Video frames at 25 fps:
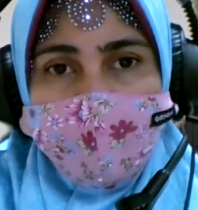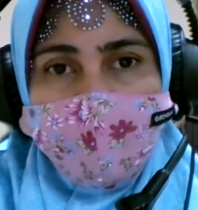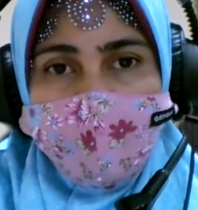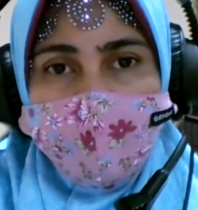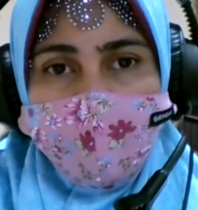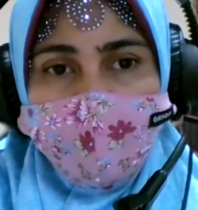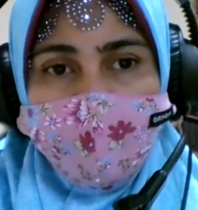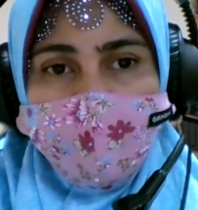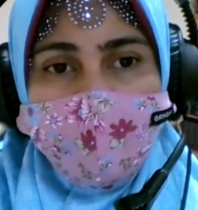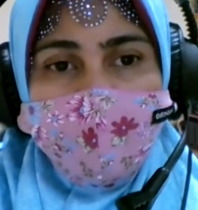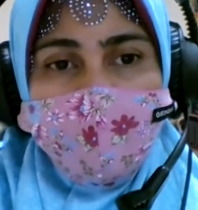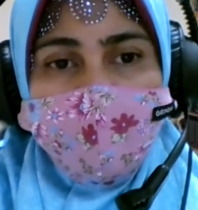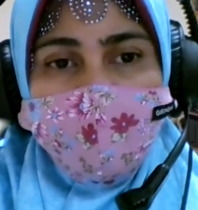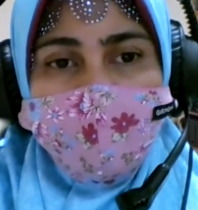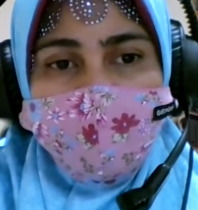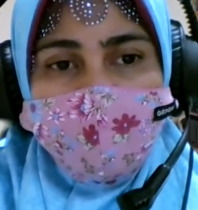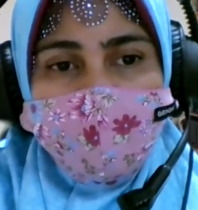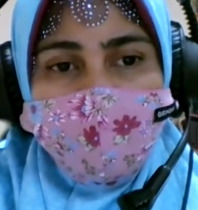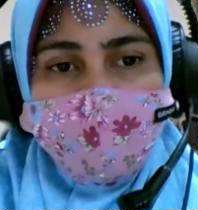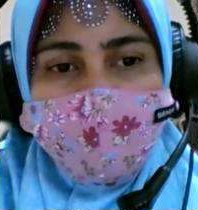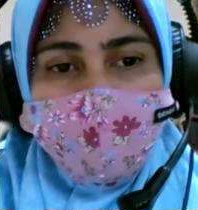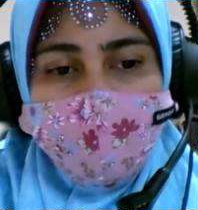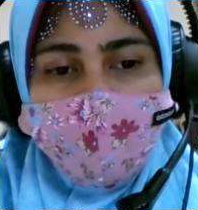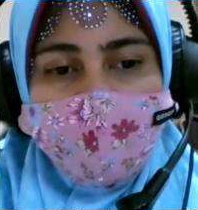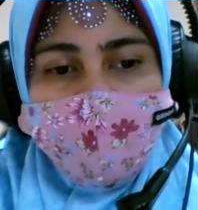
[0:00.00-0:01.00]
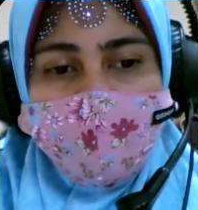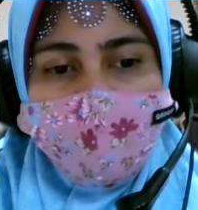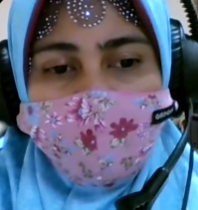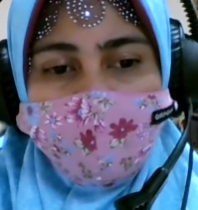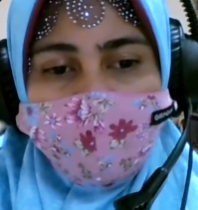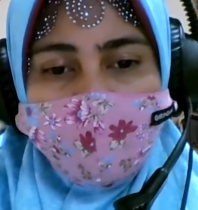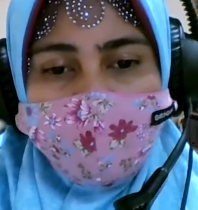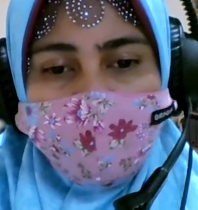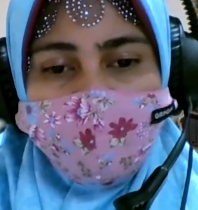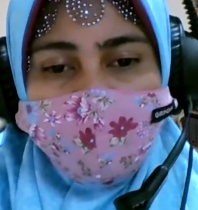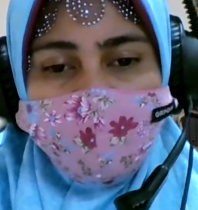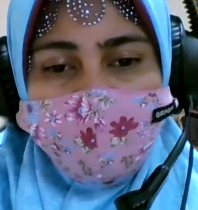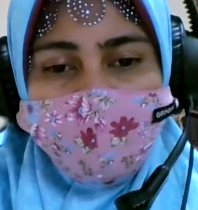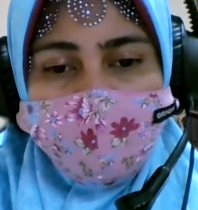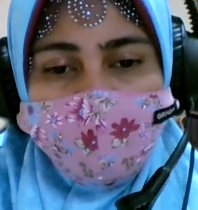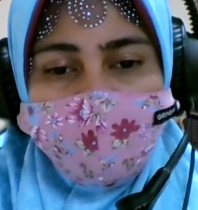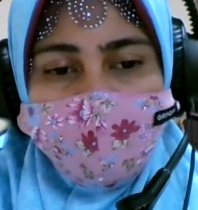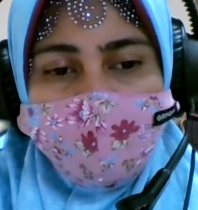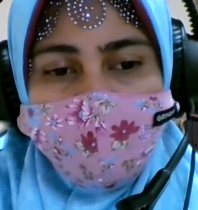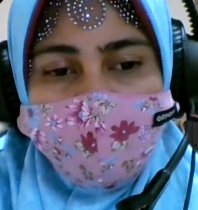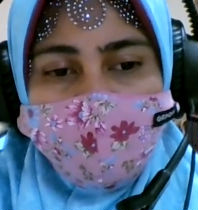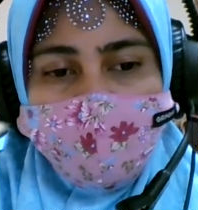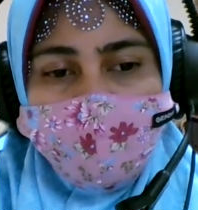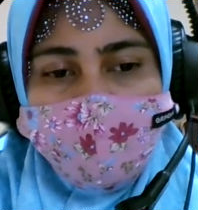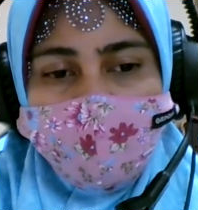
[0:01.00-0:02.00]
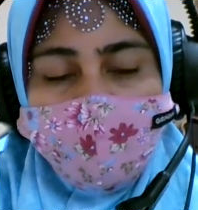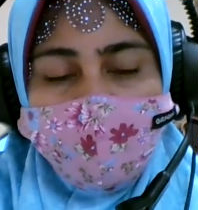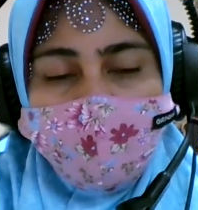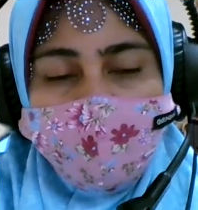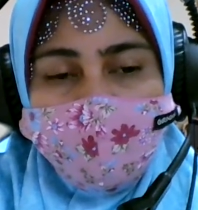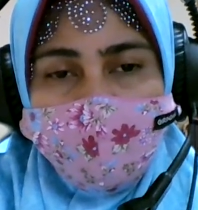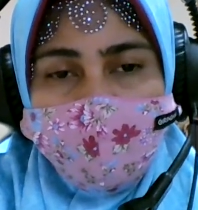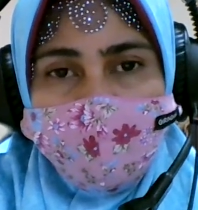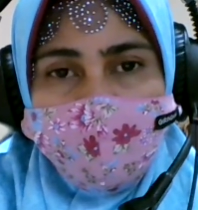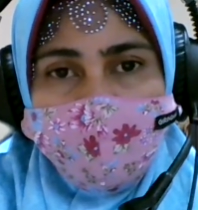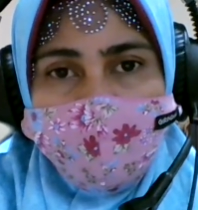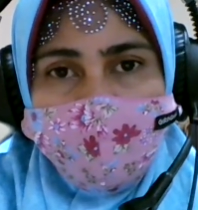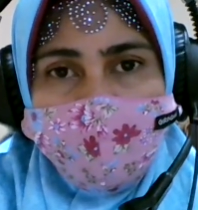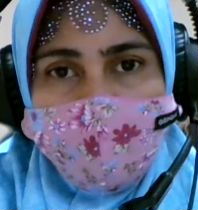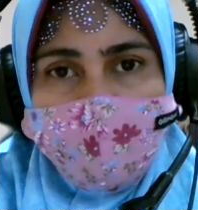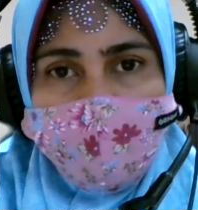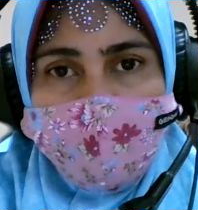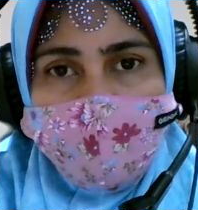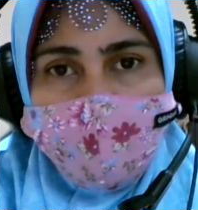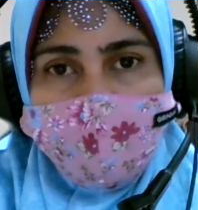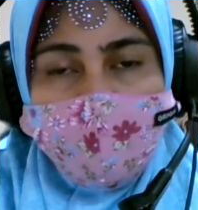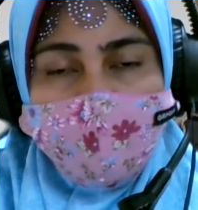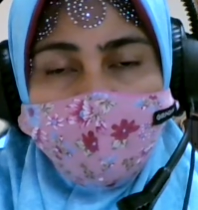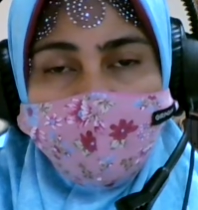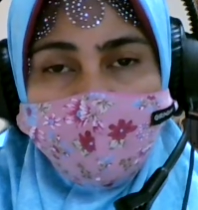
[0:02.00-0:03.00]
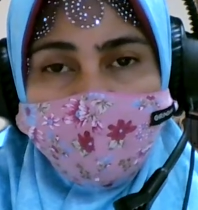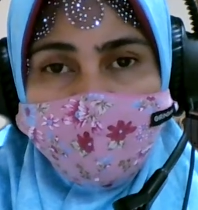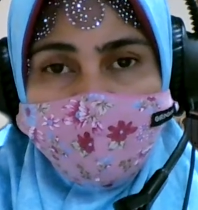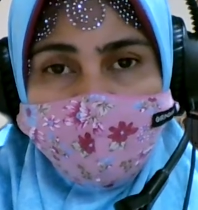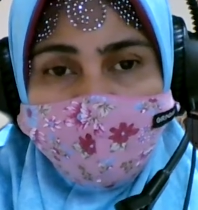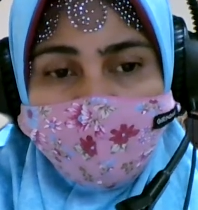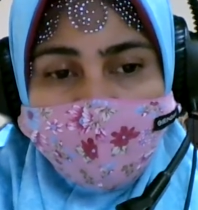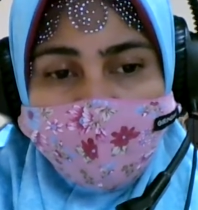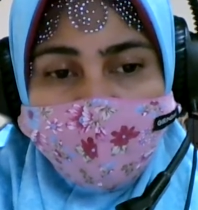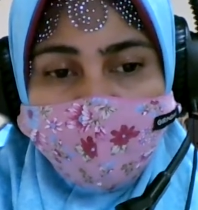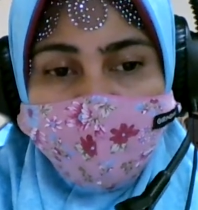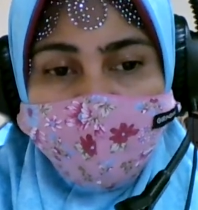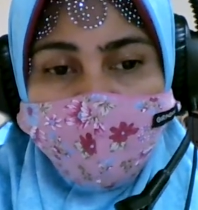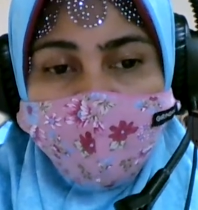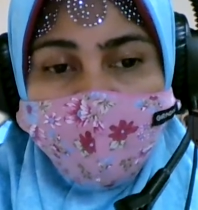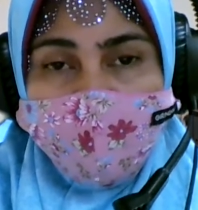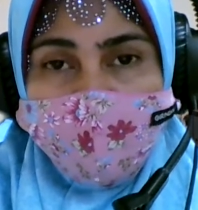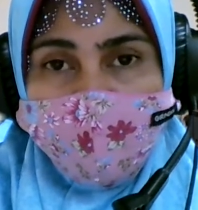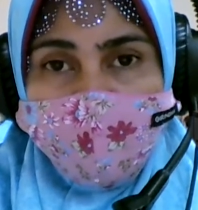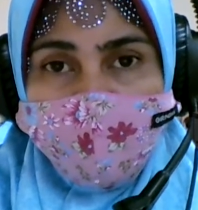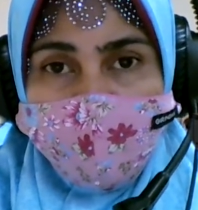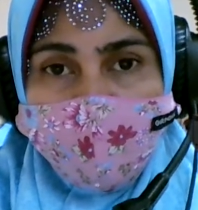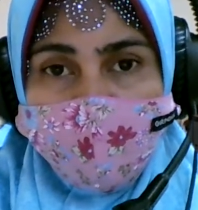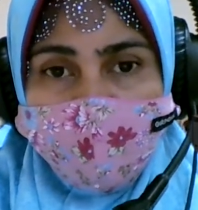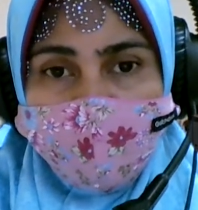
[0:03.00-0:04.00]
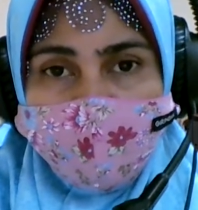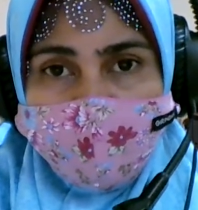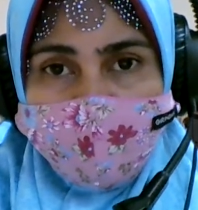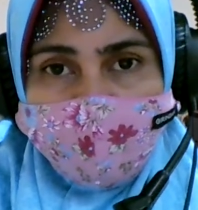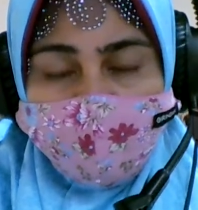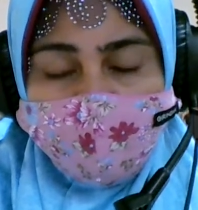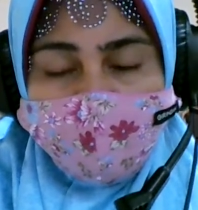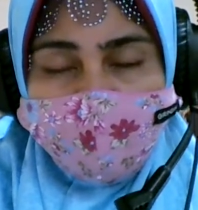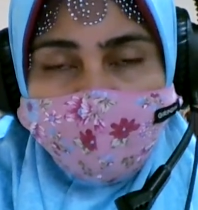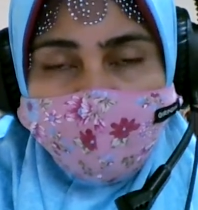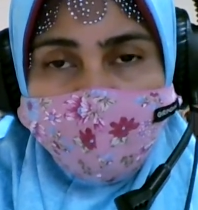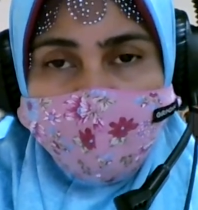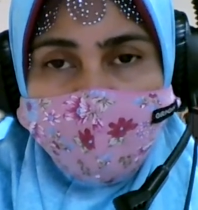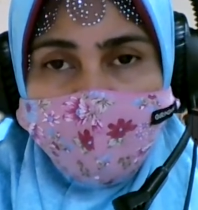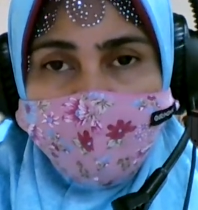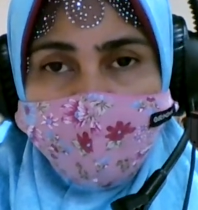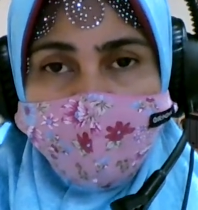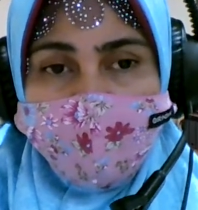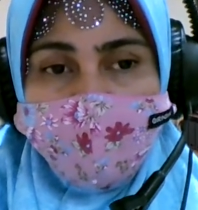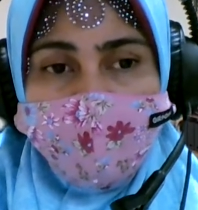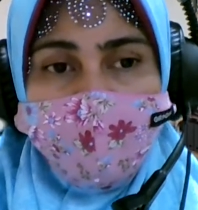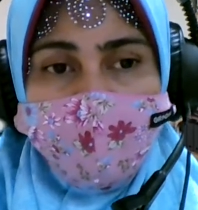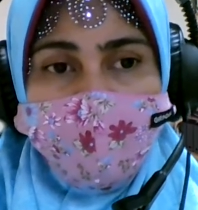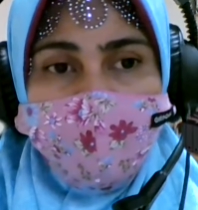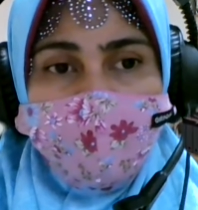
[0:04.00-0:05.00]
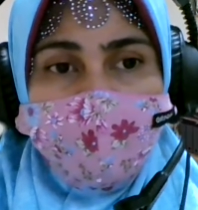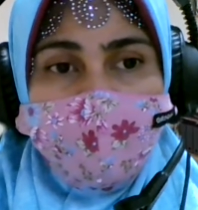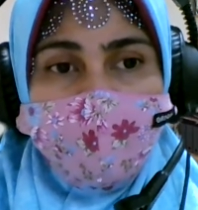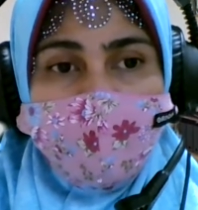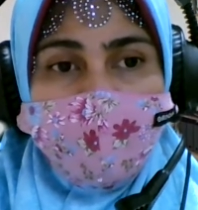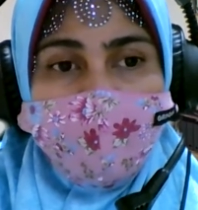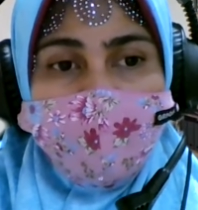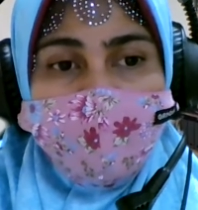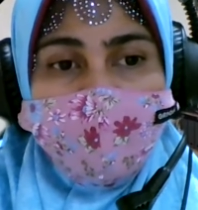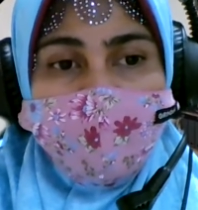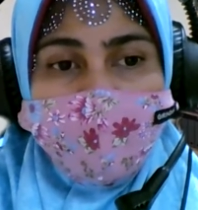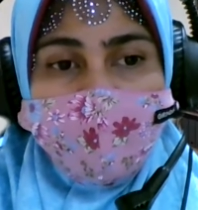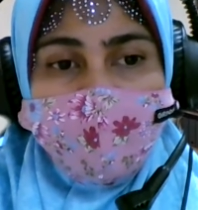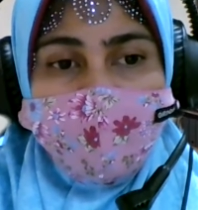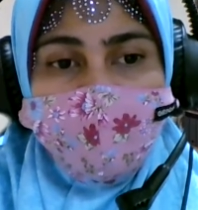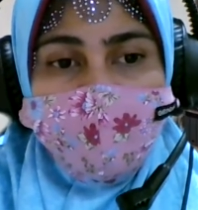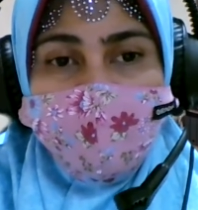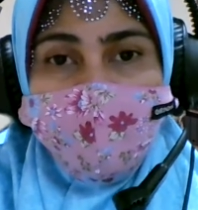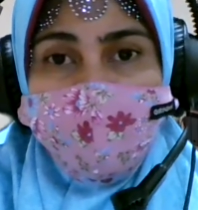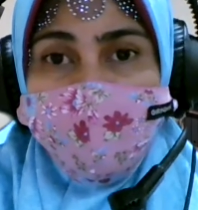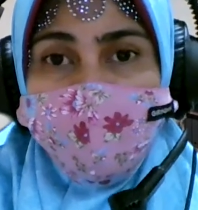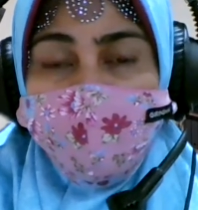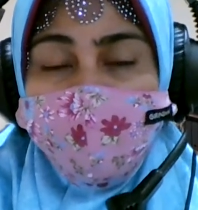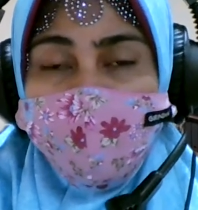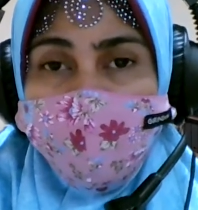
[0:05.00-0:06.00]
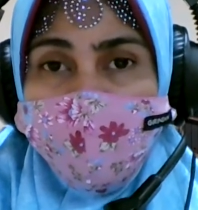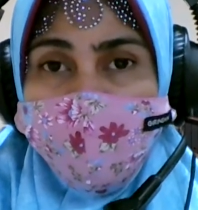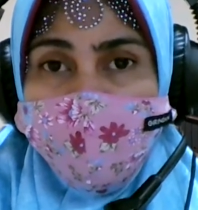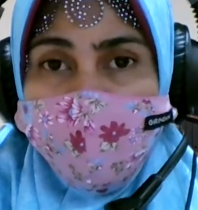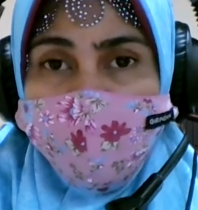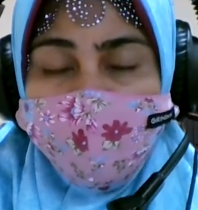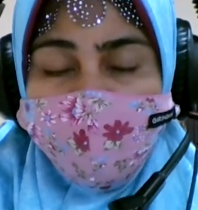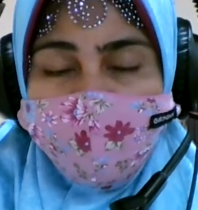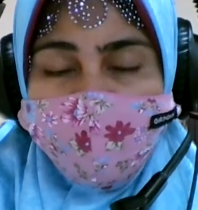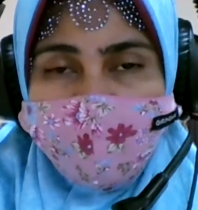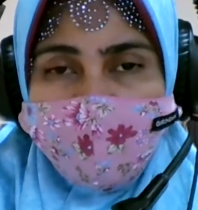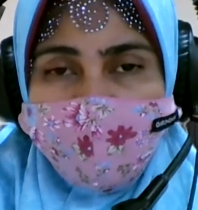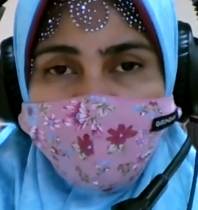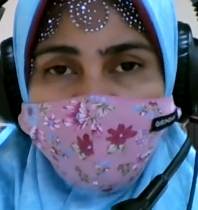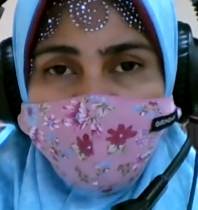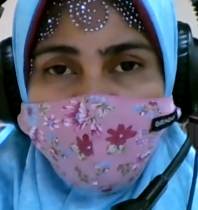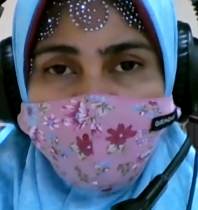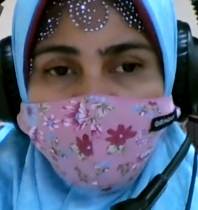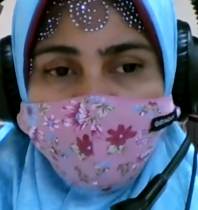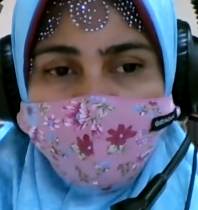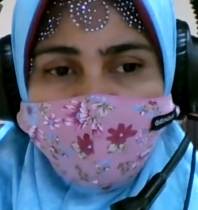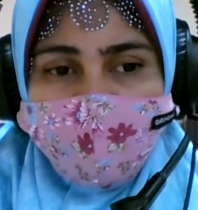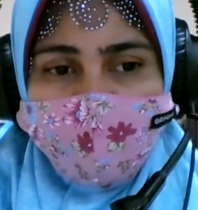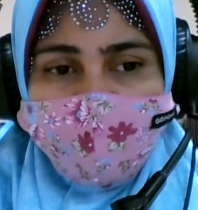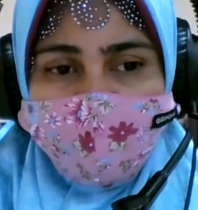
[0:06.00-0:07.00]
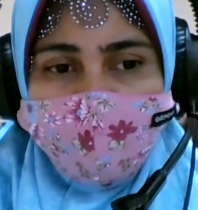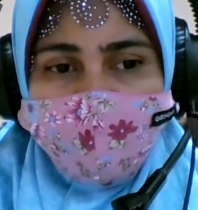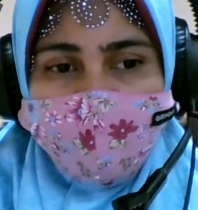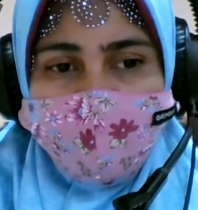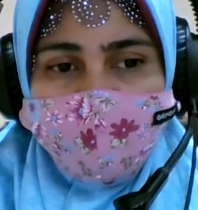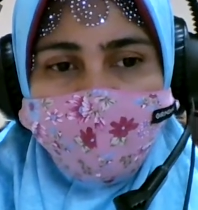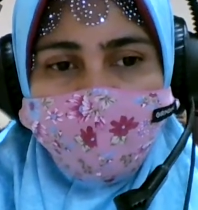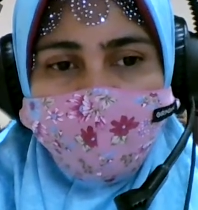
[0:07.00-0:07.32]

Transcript: Well, ladies and gentlemen, that's are the example of folk tales. What about short fictions?